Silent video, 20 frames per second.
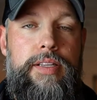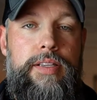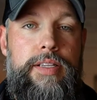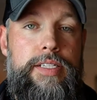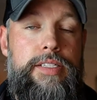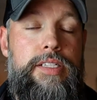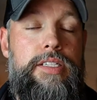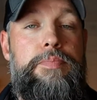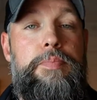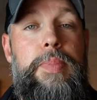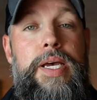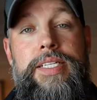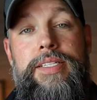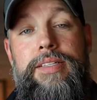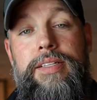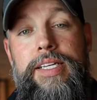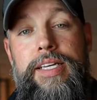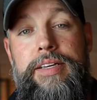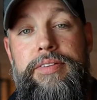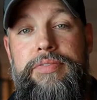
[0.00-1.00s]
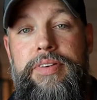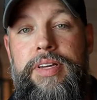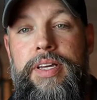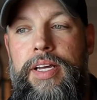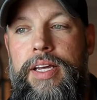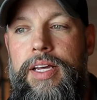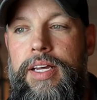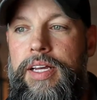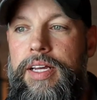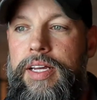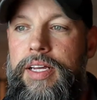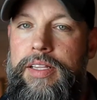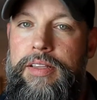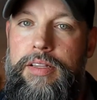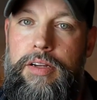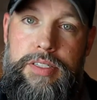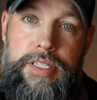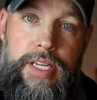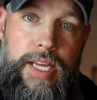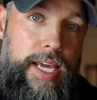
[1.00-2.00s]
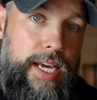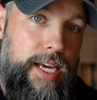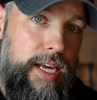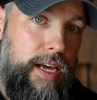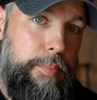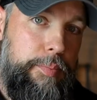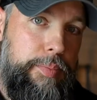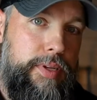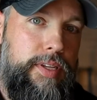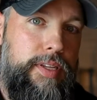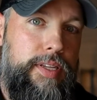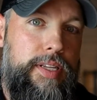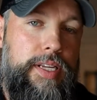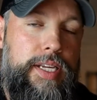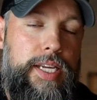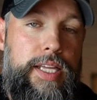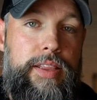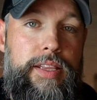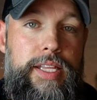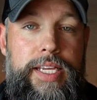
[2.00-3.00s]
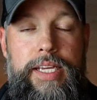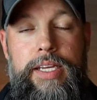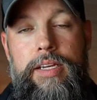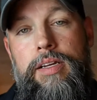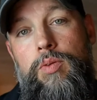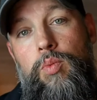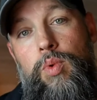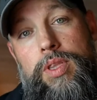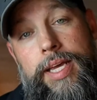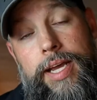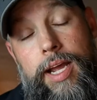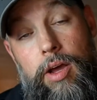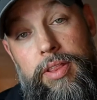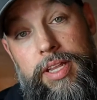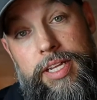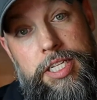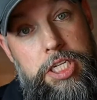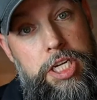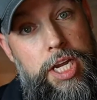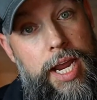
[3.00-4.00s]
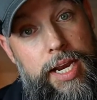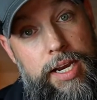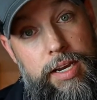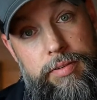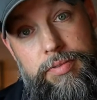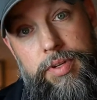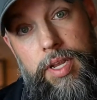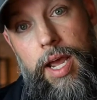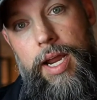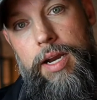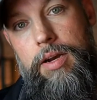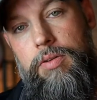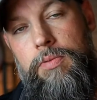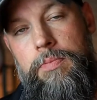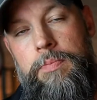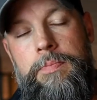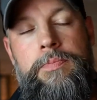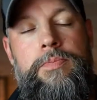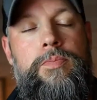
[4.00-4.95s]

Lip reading: This is basically if there's a hiccup in the what they call the chain of title.